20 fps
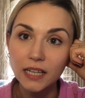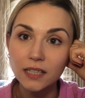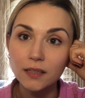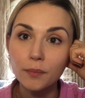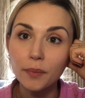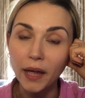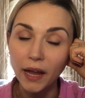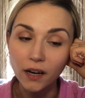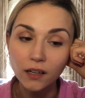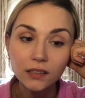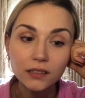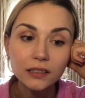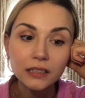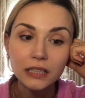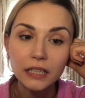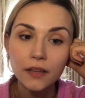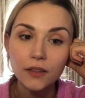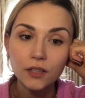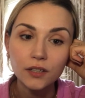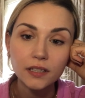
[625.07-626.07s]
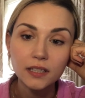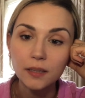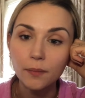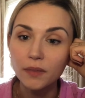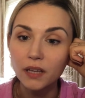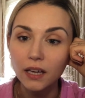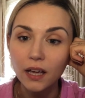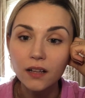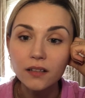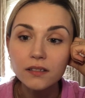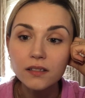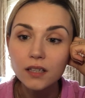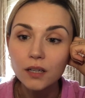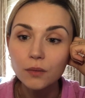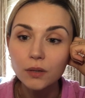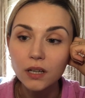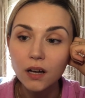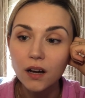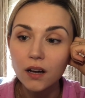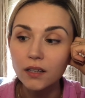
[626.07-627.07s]
and apparently there's something else
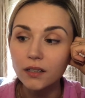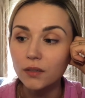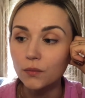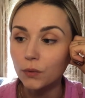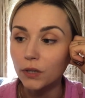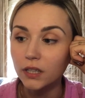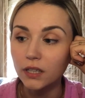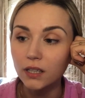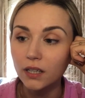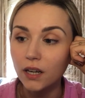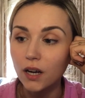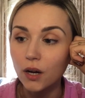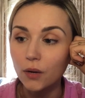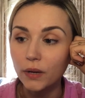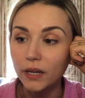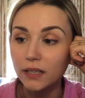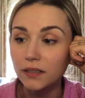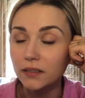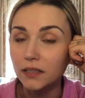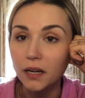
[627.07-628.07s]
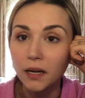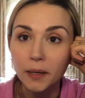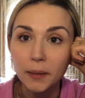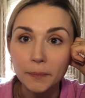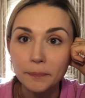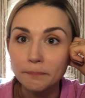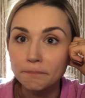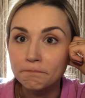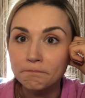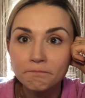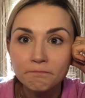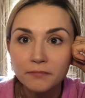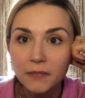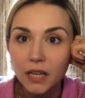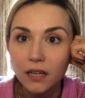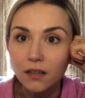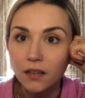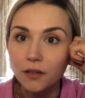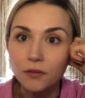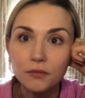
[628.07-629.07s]
going on and we're gonna go and um,
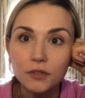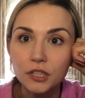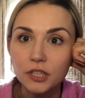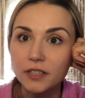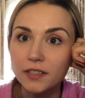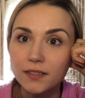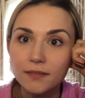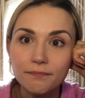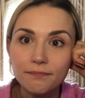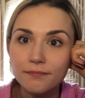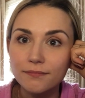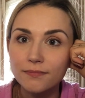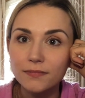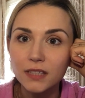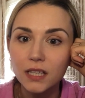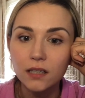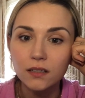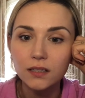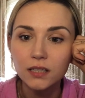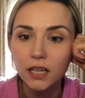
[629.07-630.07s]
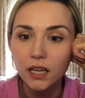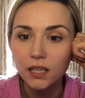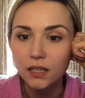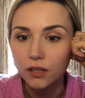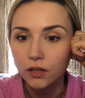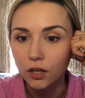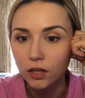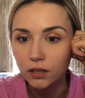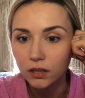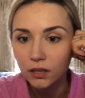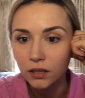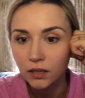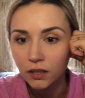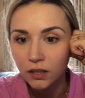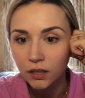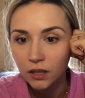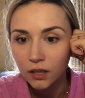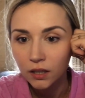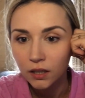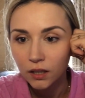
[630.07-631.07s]
I don't know, just take a look.
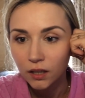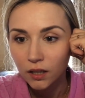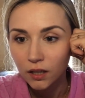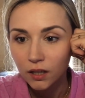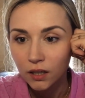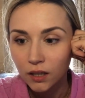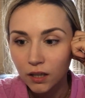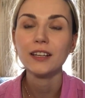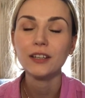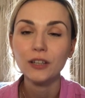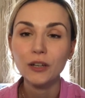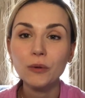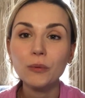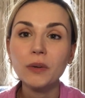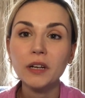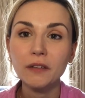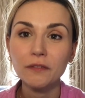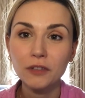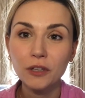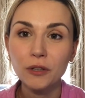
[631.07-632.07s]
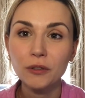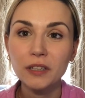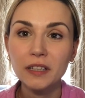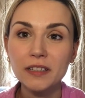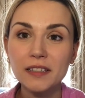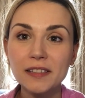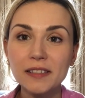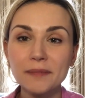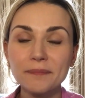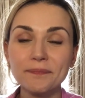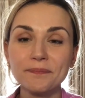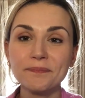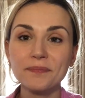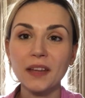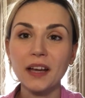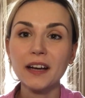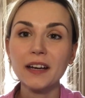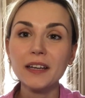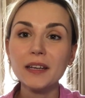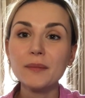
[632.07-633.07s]
And you know what I've noticed?
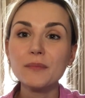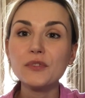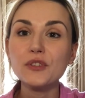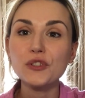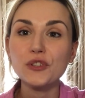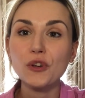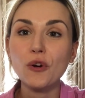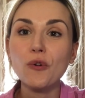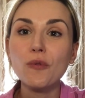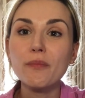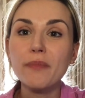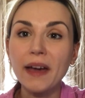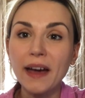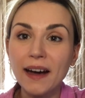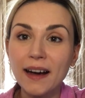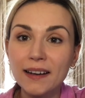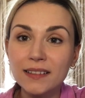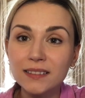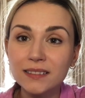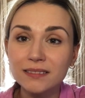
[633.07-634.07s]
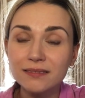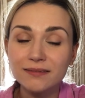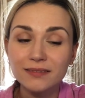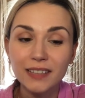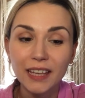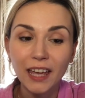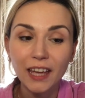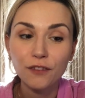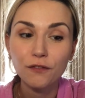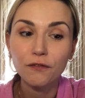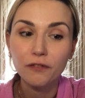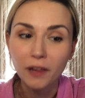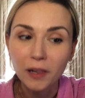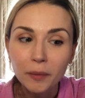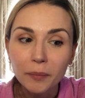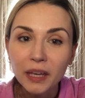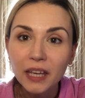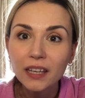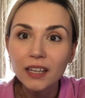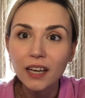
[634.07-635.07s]
I am so bad at
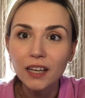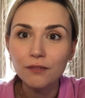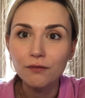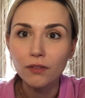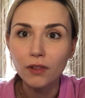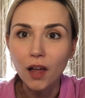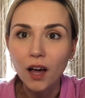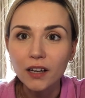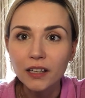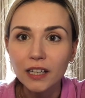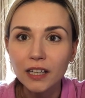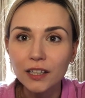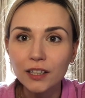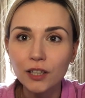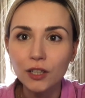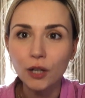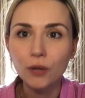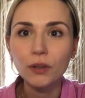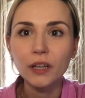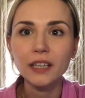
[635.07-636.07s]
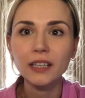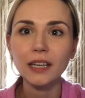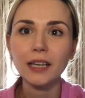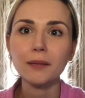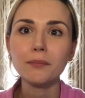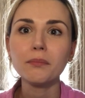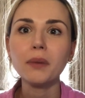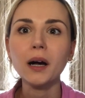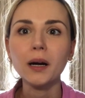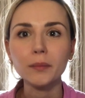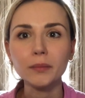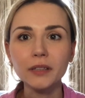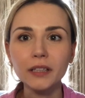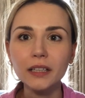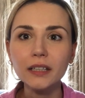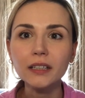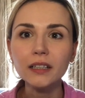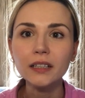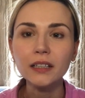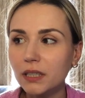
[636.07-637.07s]
filming and vlogging, you know, like in
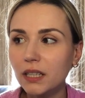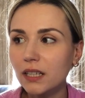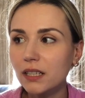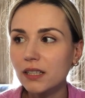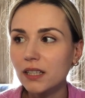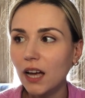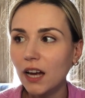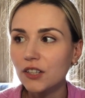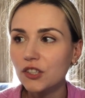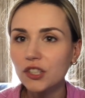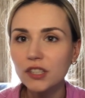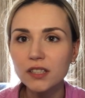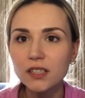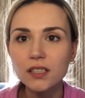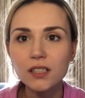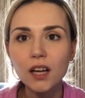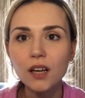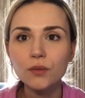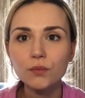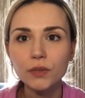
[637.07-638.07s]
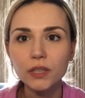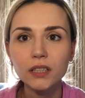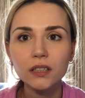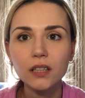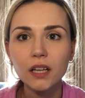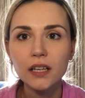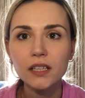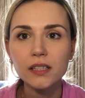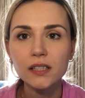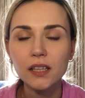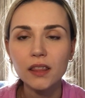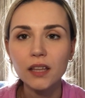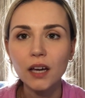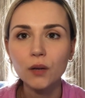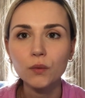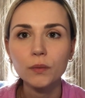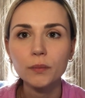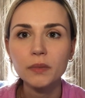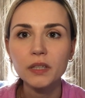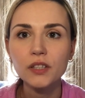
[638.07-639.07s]
public, because I just did not realize that
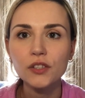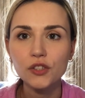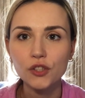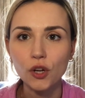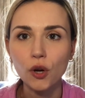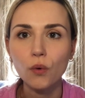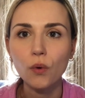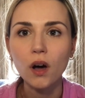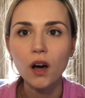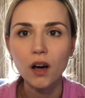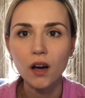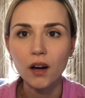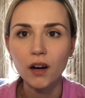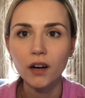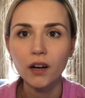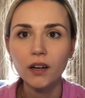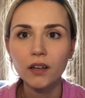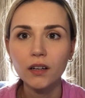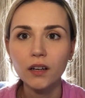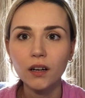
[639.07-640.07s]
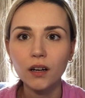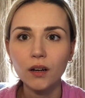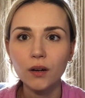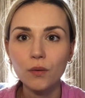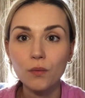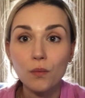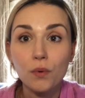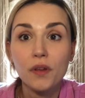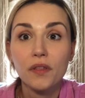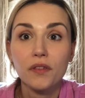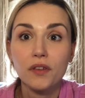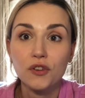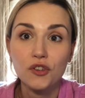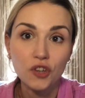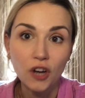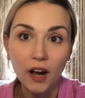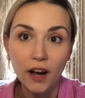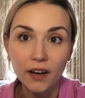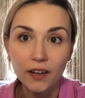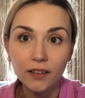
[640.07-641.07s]
that would be so hard with a
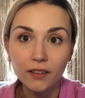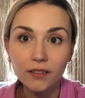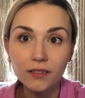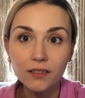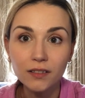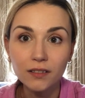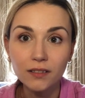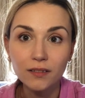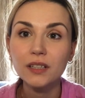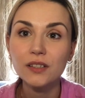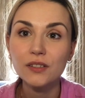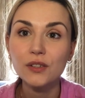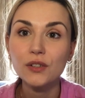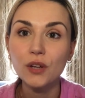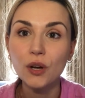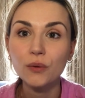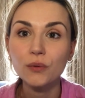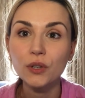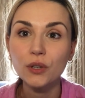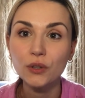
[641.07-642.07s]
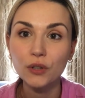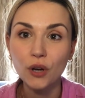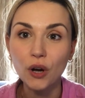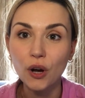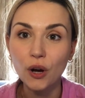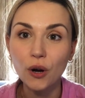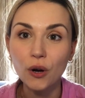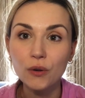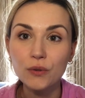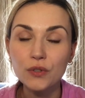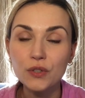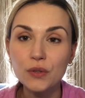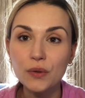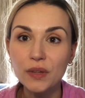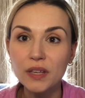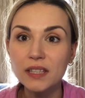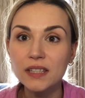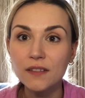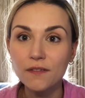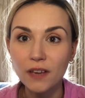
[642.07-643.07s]
child because you know you go to
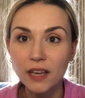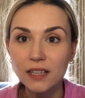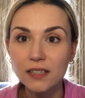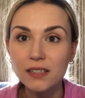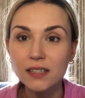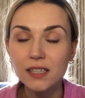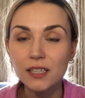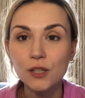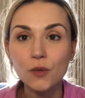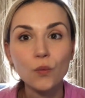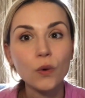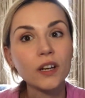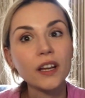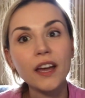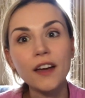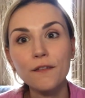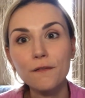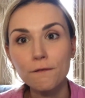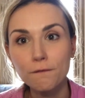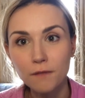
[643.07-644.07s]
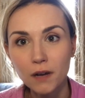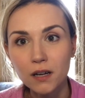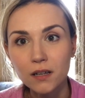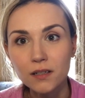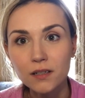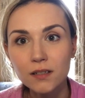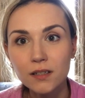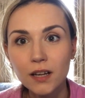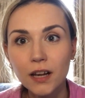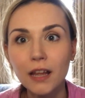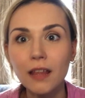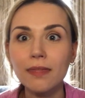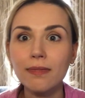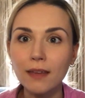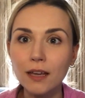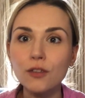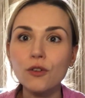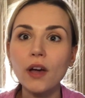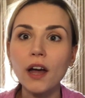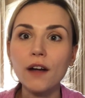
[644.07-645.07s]
these events and you want to have fun and
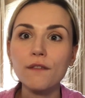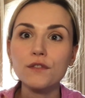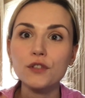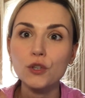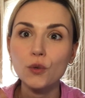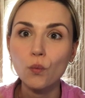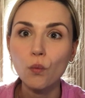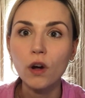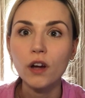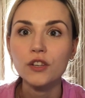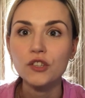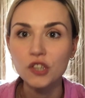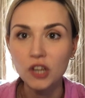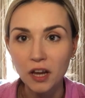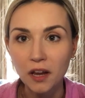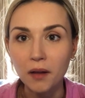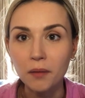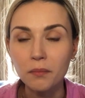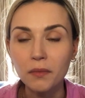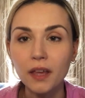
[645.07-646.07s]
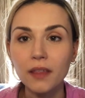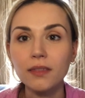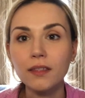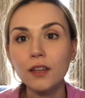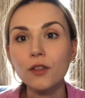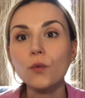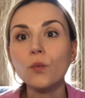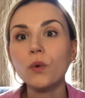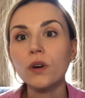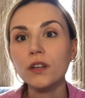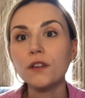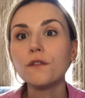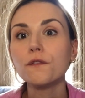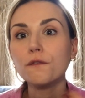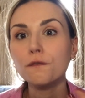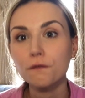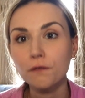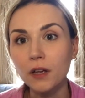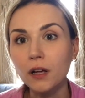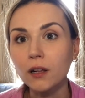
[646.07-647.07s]
then you have to watch him and then you want to
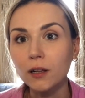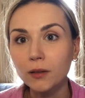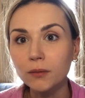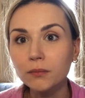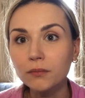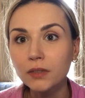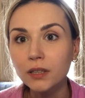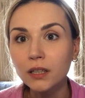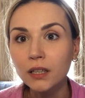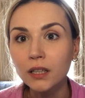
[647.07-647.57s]
film